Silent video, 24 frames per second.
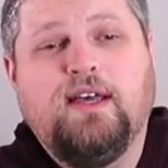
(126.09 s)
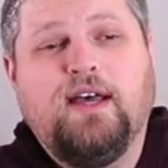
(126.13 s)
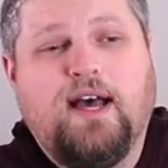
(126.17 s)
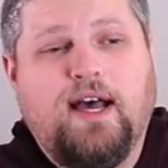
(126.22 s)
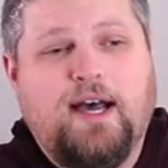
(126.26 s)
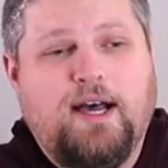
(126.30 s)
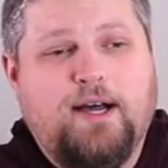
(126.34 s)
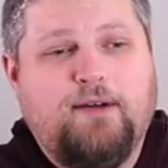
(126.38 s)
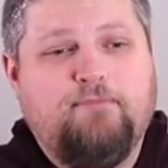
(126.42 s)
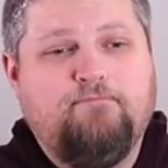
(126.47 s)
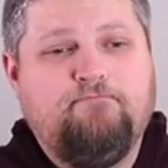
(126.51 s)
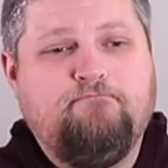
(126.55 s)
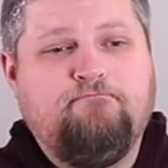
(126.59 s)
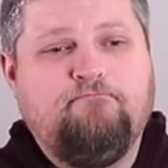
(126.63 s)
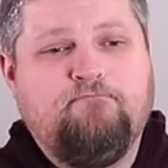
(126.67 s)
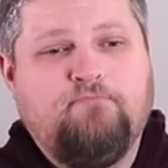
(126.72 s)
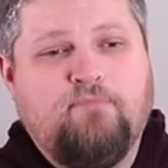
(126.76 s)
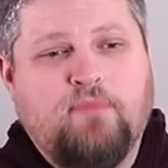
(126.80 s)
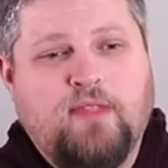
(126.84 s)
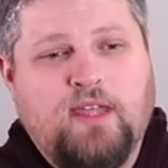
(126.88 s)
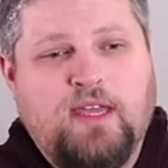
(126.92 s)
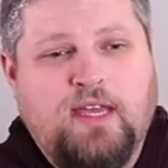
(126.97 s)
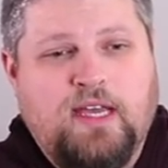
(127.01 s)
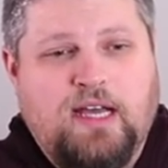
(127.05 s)
Um,
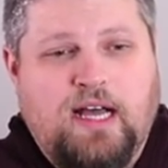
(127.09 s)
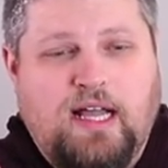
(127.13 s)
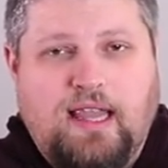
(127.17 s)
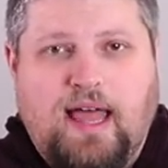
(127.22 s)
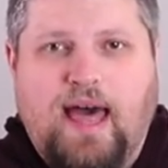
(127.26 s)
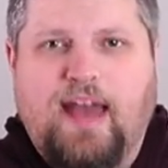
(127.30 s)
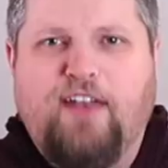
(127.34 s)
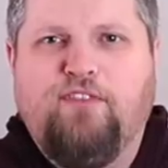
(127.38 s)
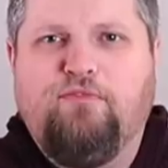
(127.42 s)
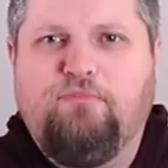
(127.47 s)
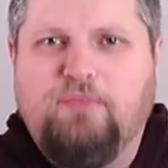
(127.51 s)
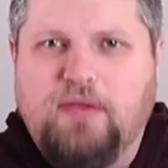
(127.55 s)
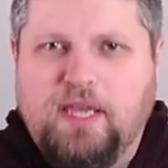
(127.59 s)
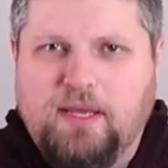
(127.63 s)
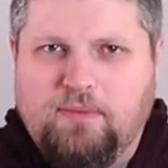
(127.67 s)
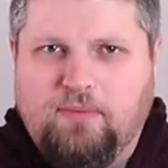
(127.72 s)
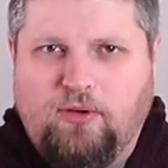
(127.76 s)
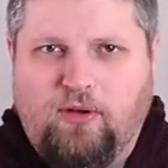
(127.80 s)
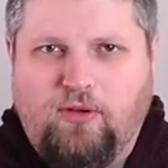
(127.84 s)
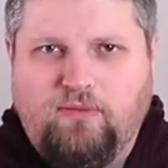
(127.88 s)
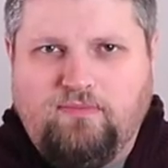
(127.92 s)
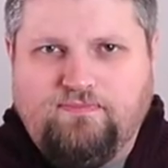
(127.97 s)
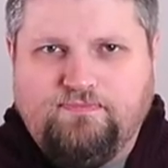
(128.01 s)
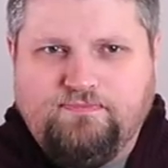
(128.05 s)
a lot of
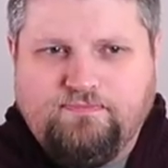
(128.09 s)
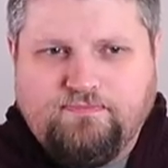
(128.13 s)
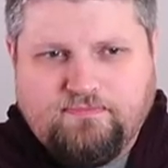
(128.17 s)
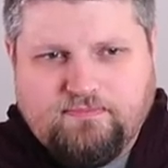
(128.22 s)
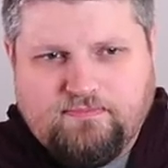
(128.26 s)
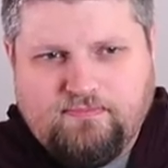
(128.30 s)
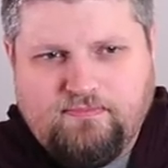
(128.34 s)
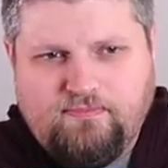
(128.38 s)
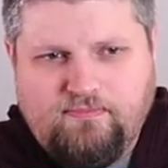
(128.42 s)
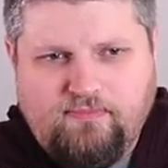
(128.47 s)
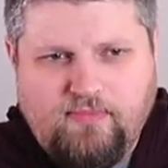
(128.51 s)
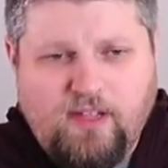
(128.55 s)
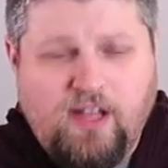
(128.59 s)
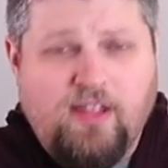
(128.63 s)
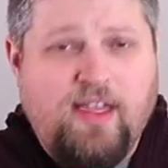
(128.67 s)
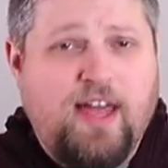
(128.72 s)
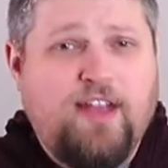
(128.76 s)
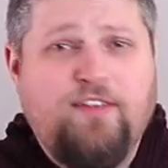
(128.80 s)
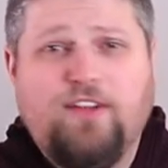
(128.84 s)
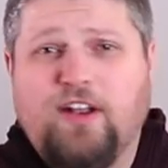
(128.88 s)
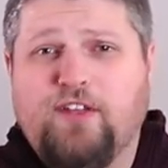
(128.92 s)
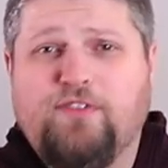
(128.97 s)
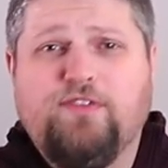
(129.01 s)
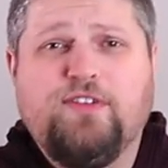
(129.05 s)
people, a
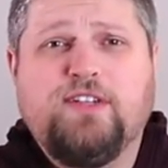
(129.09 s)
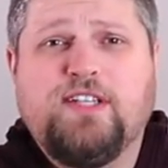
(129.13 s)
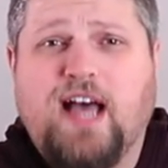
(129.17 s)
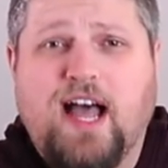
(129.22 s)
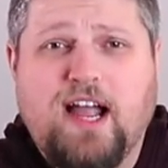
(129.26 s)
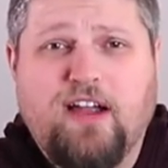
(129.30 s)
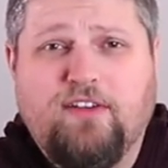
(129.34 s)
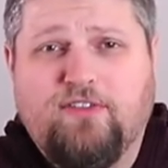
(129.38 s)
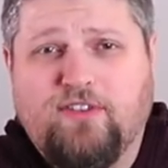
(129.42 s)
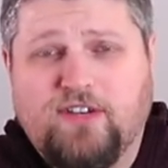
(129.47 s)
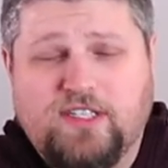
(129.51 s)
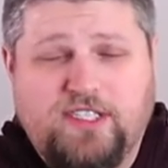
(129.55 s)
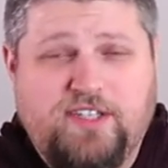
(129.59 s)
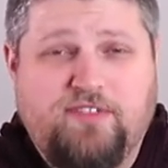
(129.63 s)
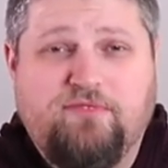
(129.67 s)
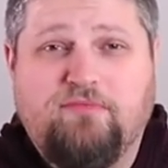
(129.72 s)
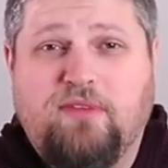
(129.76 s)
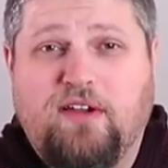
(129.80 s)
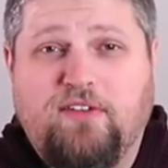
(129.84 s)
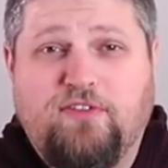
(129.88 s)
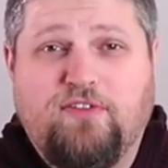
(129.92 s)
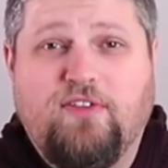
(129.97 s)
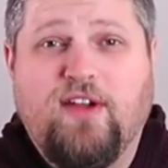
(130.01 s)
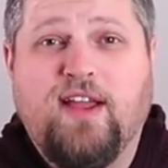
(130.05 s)
lot of other photographers, even
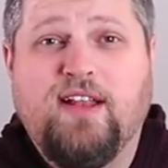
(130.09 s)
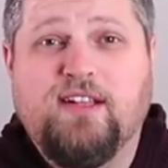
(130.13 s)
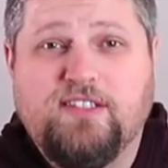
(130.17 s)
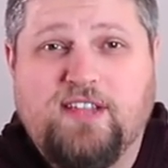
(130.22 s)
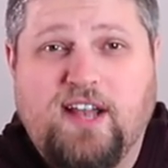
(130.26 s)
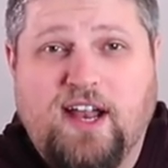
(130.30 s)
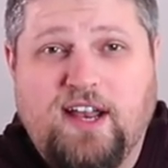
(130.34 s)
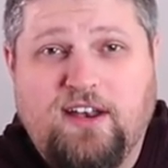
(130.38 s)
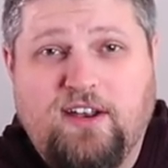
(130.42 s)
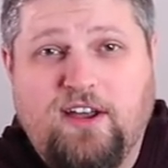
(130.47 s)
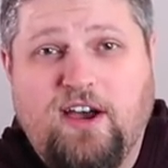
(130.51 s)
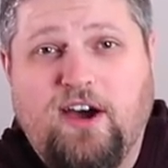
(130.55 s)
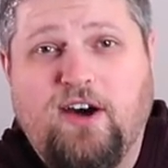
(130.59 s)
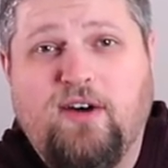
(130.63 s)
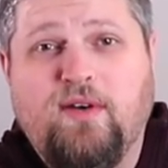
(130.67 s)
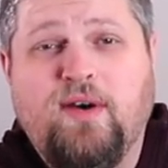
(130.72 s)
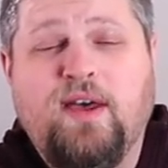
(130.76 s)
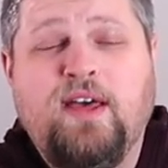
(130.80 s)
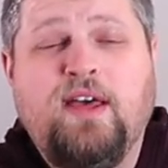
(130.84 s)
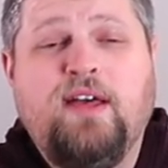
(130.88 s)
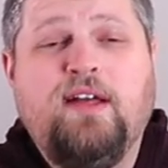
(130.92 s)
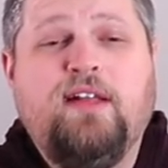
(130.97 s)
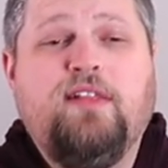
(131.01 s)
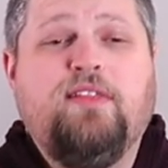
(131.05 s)
my friends that I know,
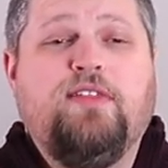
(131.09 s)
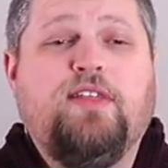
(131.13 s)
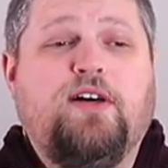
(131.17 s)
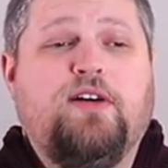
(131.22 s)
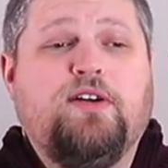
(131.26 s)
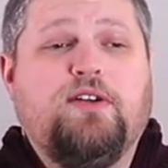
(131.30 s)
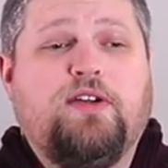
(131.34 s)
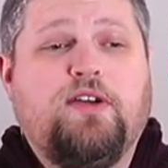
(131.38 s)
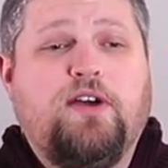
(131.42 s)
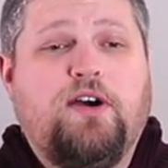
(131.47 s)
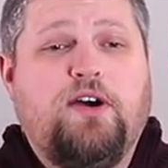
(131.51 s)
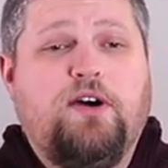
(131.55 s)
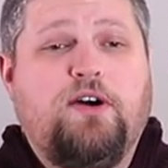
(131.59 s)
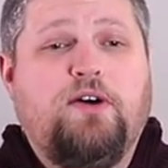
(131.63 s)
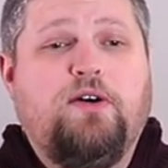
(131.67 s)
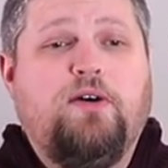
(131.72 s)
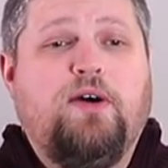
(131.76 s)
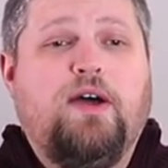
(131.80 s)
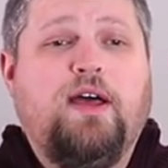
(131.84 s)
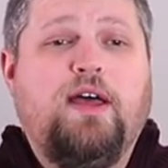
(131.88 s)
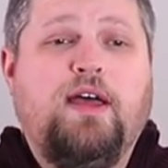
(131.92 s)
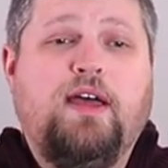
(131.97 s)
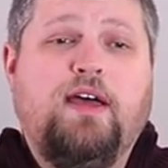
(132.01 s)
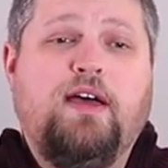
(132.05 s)
they'll
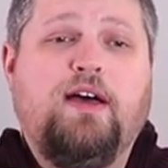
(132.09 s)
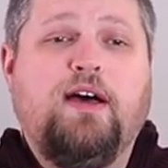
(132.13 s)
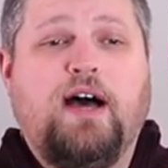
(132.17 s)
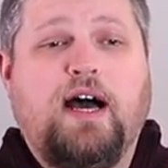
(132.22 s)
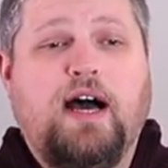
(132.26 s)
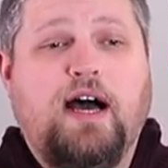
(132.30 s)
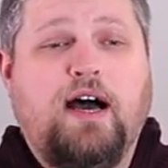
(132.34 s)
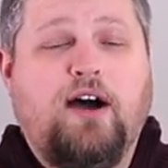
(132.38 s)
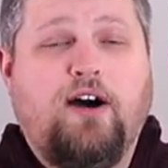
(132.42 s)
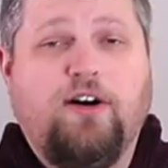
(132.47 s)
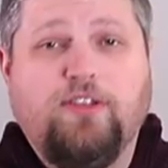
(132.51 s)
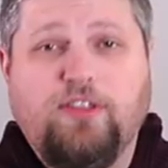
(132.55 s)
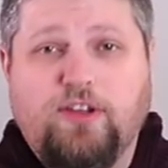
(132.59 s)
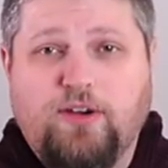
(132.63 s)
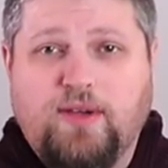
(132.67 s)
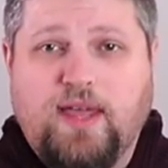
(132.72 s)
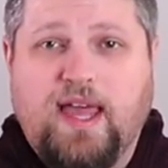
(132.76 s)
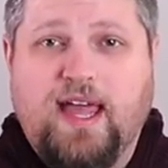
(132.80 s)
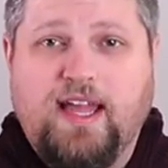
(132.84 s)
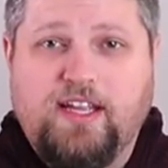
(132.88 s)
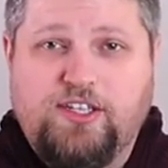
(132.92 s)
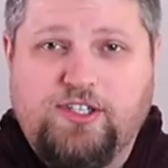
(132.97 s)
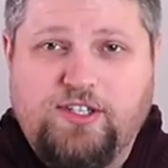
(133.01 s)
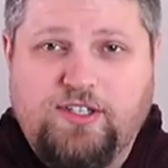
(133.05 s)
go uh, on
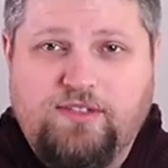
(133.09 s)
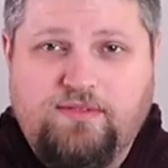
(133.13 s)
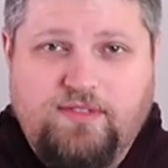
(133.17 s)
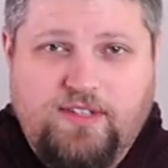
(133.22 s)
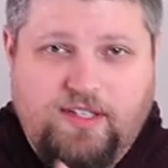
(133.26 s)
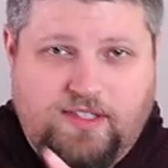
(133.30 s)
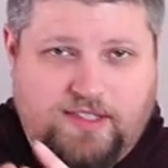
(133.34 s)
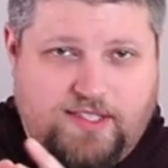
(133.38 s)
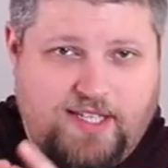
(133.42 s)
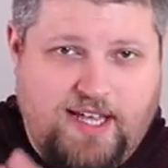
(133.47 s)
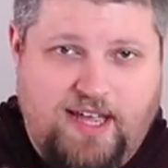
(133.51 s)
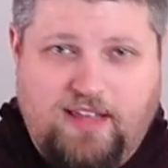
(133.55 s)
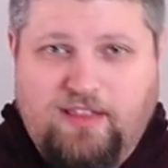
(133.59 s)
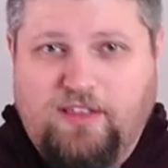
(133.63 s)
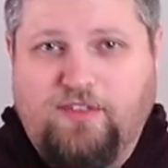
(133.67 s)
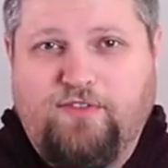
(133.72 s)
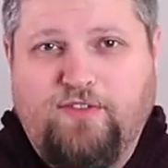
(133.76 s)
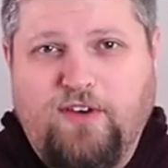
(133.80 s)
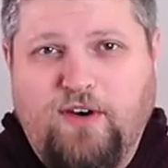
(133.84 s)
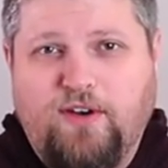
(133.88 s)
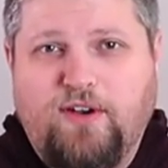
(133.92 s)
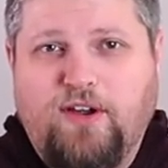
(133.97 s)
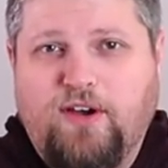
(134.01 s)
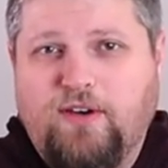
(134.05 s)
location, they'll take the
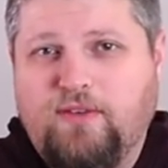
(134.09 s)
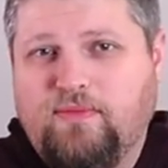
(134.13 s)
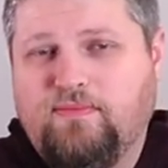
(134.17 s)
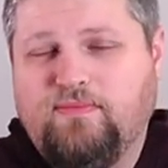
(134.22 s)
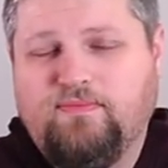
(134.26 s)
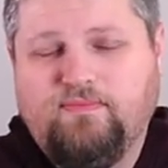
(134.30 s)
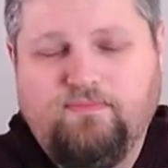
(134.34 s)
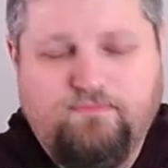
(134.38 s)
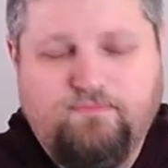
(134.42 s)
photo,